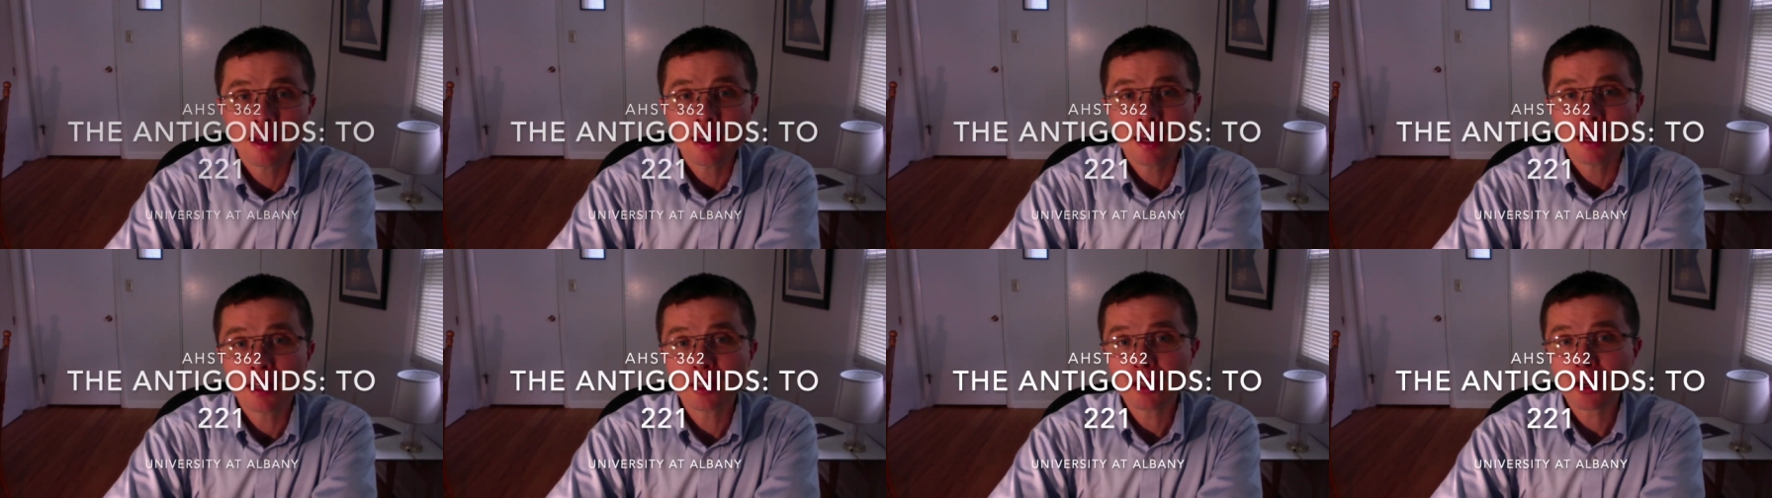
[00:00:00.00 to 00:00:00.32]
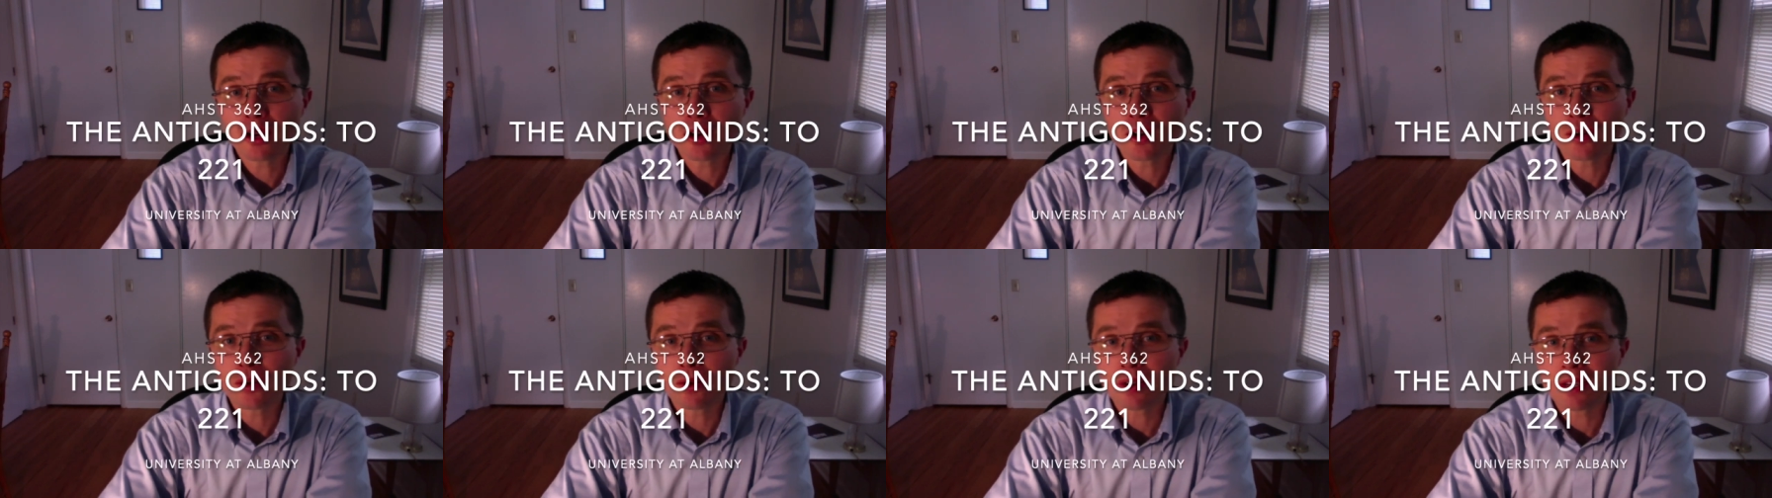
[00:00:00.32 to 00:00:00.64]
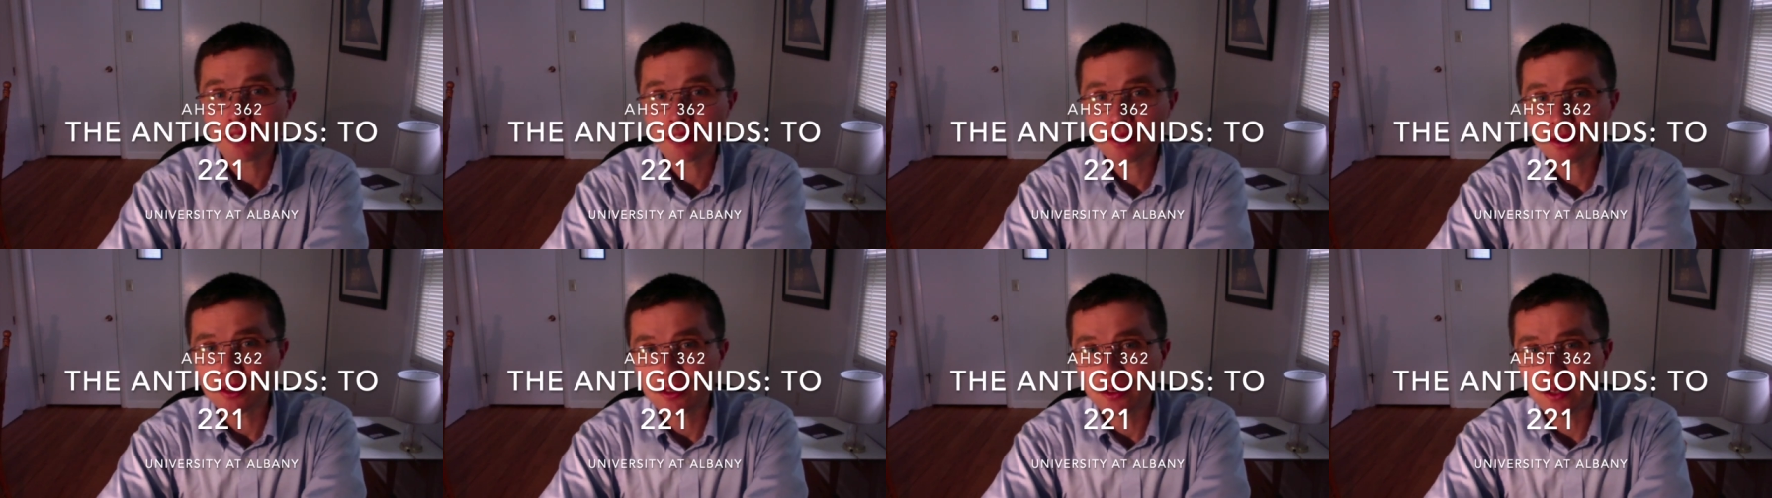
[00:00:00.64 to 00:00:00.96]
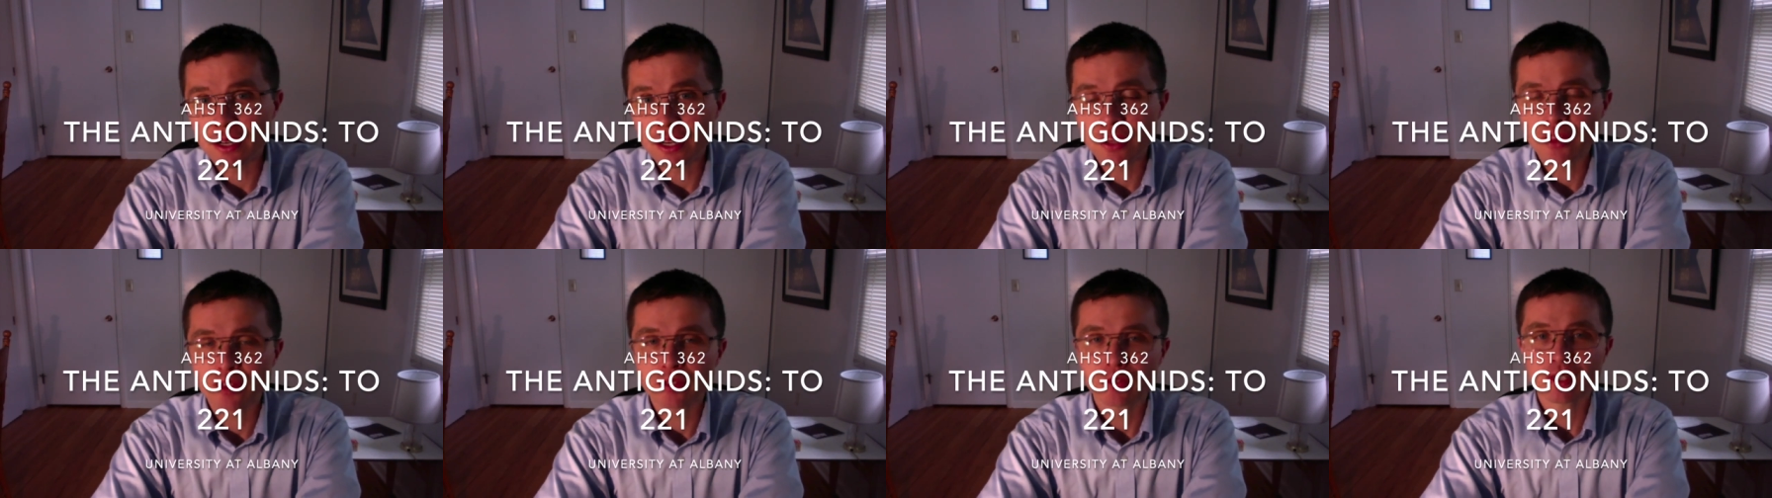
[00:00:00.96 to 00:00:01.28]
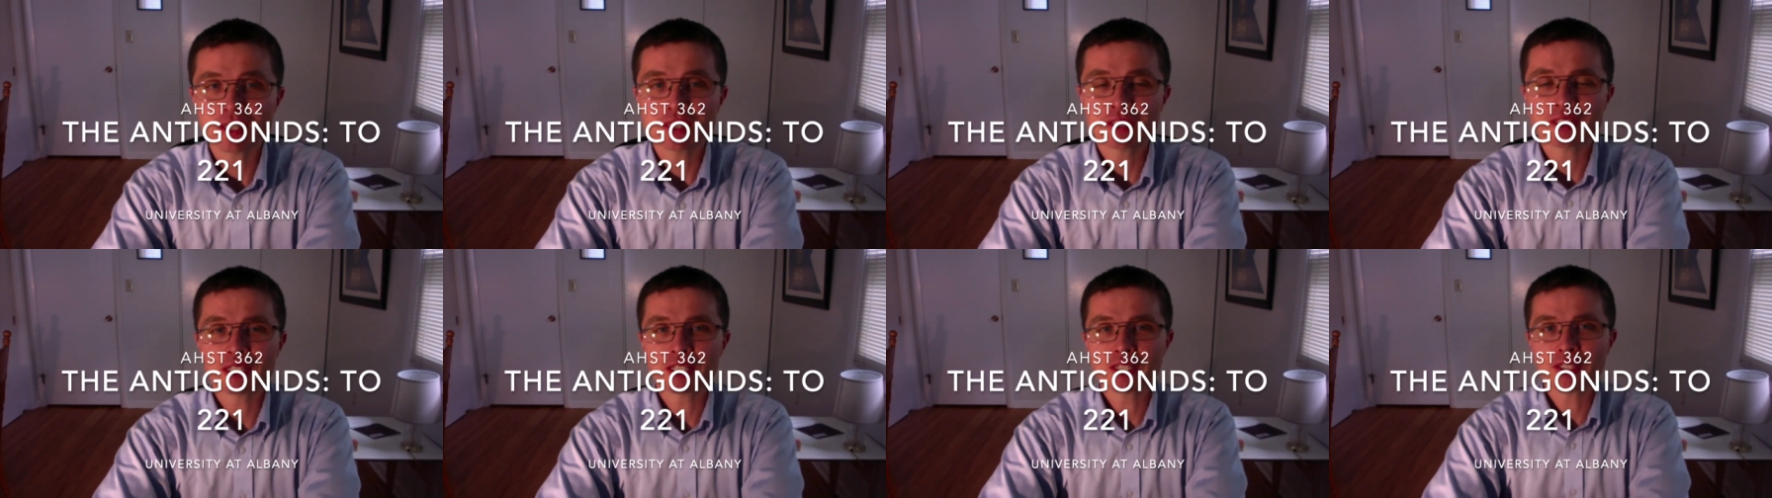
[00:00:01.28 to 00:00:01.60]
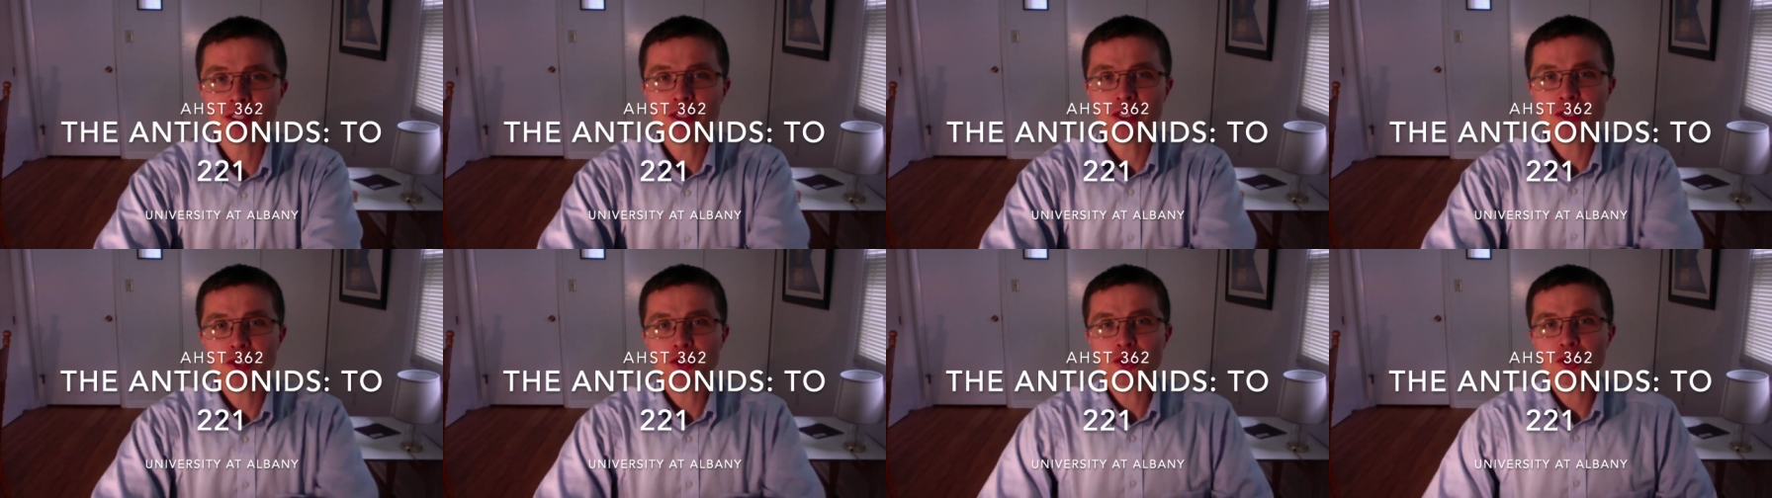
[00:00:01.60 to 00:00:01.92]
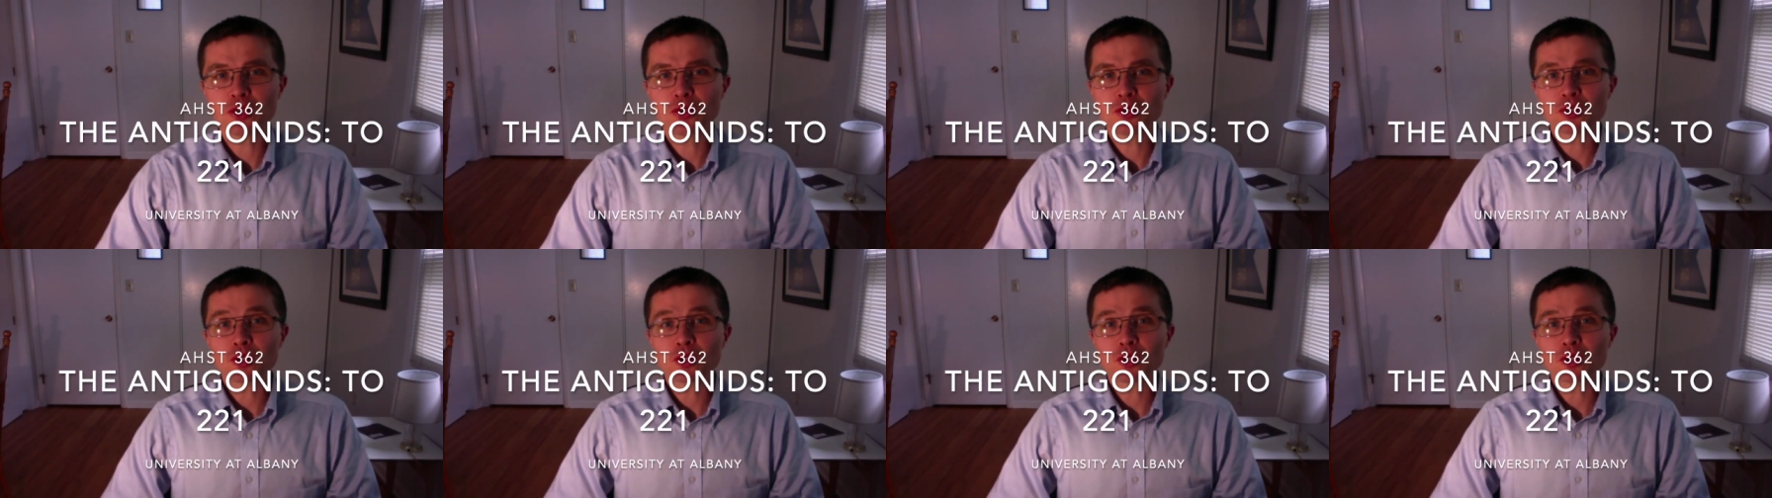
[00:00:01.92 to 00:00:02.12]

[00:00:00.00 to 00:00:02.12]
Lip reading: Hello, History 362.